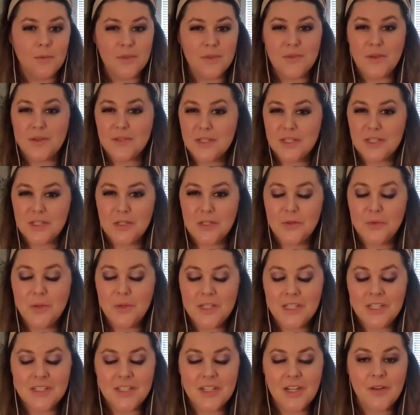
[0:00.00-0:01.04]
Was it 2
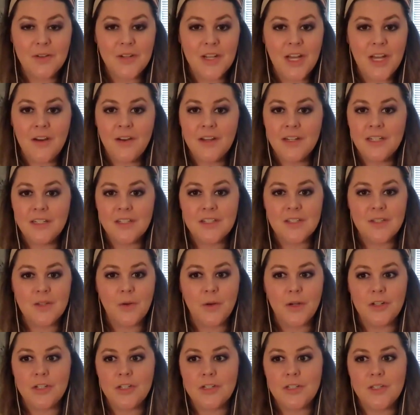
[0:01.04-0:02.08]
weeks ago now? And it's
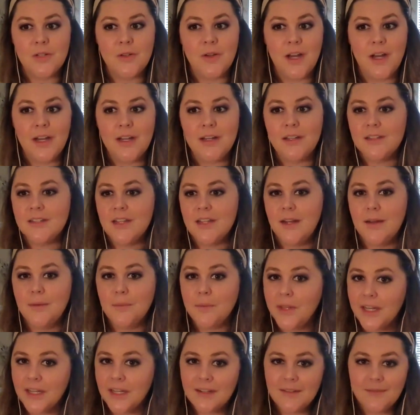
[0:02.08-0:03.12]
gorgeous, you guys. I'm
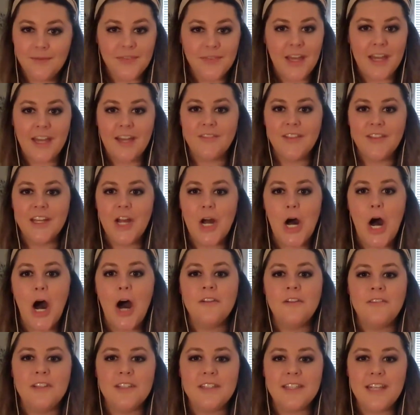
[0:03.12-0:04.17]
like, I have like
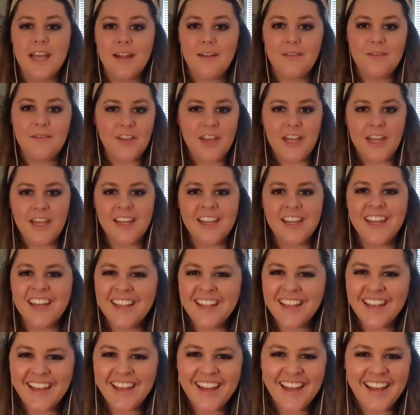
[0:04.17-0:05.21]
office envy.
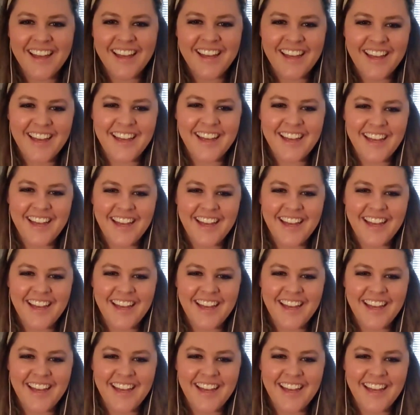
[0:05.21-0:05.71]
I